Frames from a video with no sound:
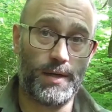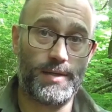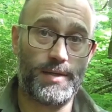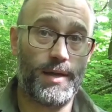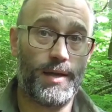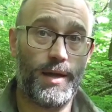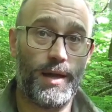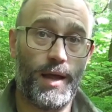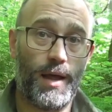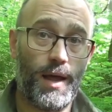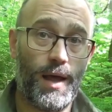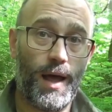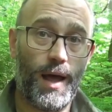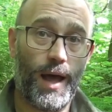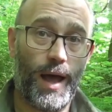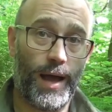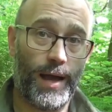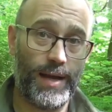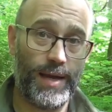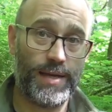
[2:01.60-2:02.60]
but
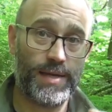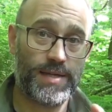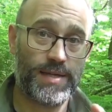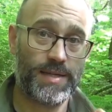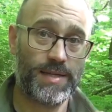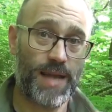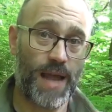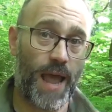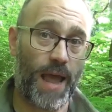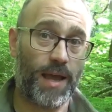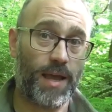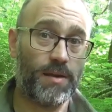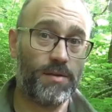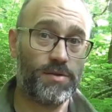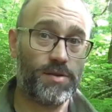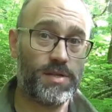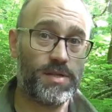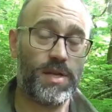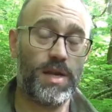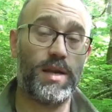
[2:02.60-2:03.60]
I need a
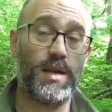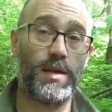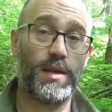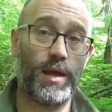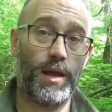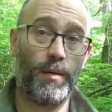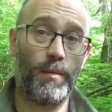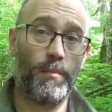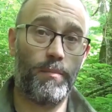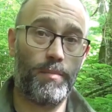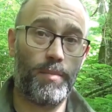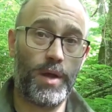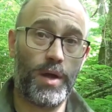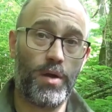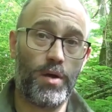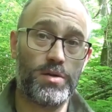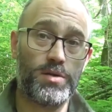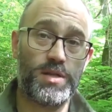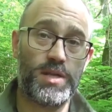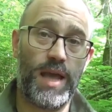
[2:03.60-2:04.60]
secondary tinder
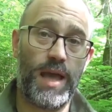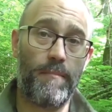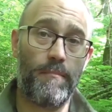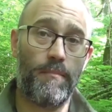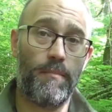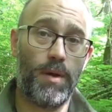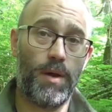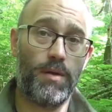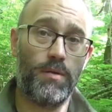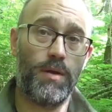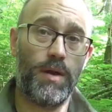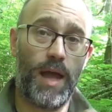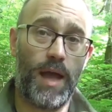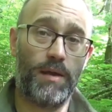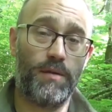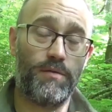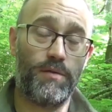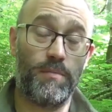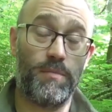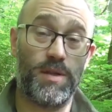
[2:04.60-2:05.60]
because the ember you
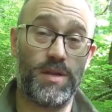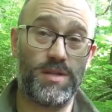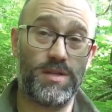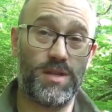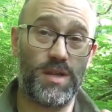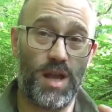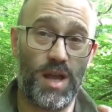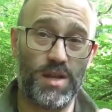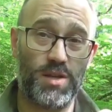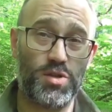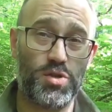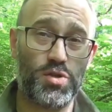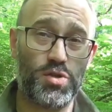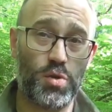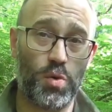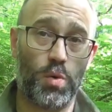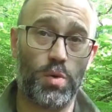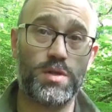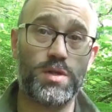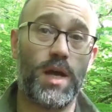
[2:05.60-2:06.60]
get from this is
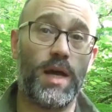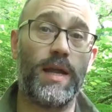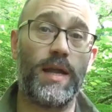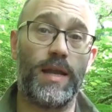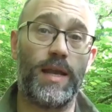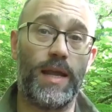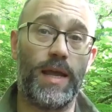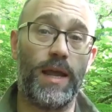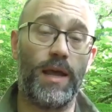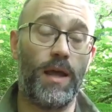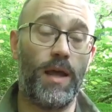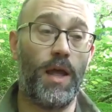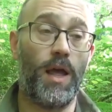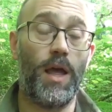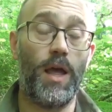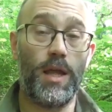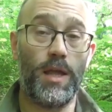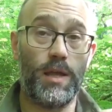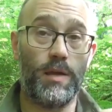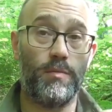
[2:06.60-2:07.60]
so tiny.
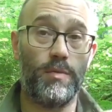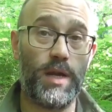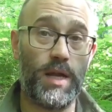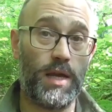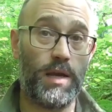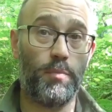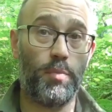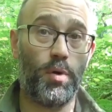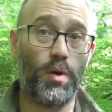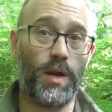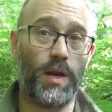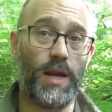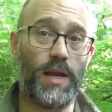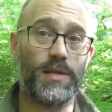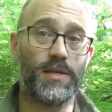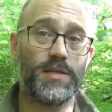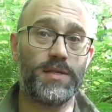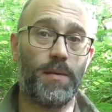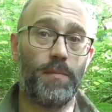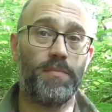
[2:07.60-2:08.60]
You need to put it
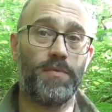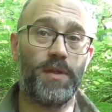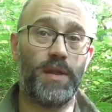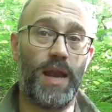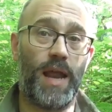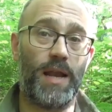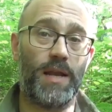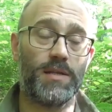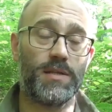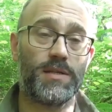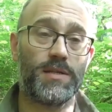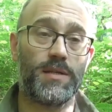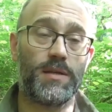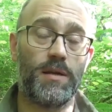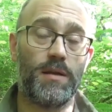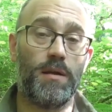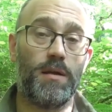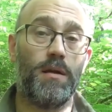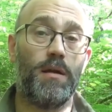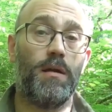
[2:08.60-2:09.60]
in something
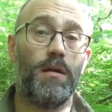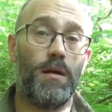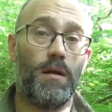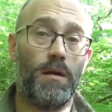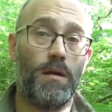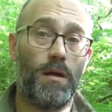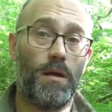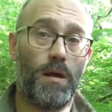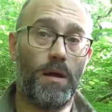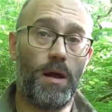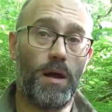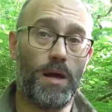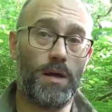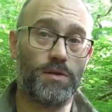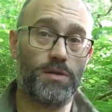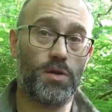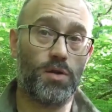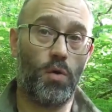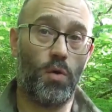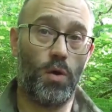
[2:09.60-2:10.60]
else
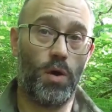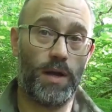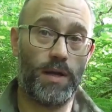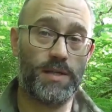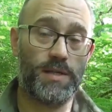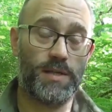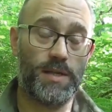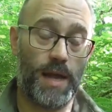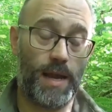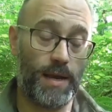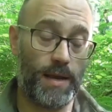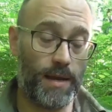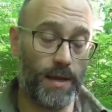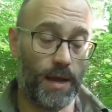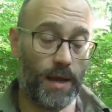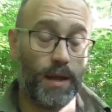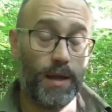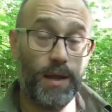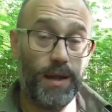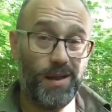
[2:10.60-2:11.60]
as a coal
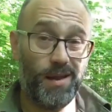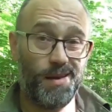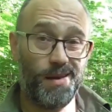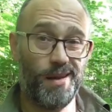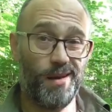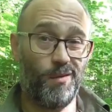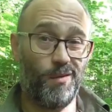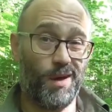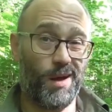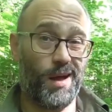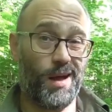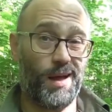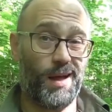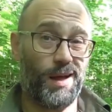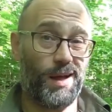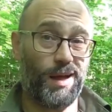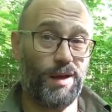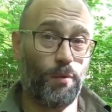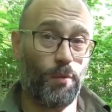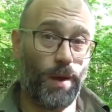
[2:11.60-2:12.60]
extender. Now
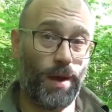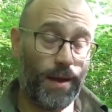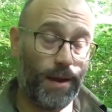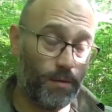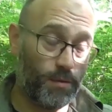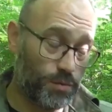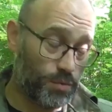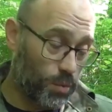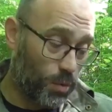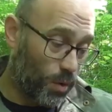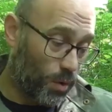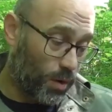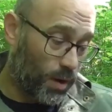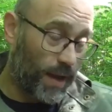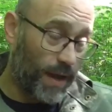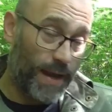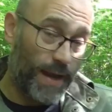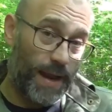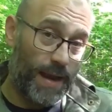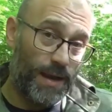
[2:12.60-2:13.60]
when I was
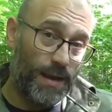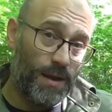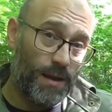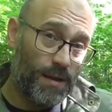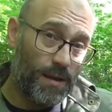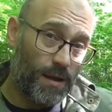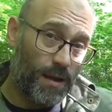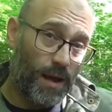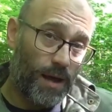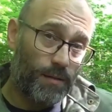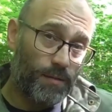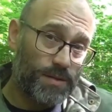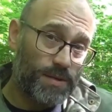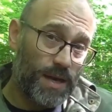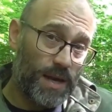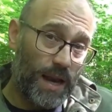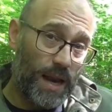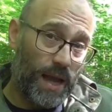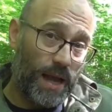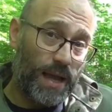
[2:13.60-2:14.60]
walking in, I
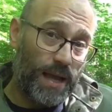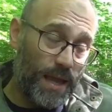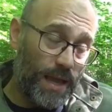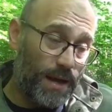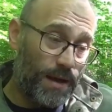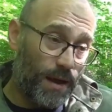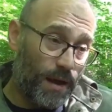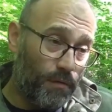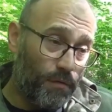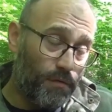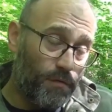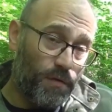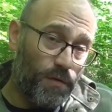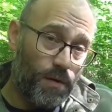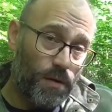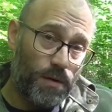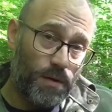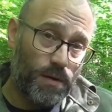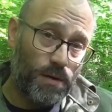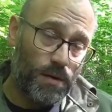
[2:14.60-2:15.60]
was lucky
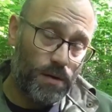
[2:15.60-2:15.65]
enough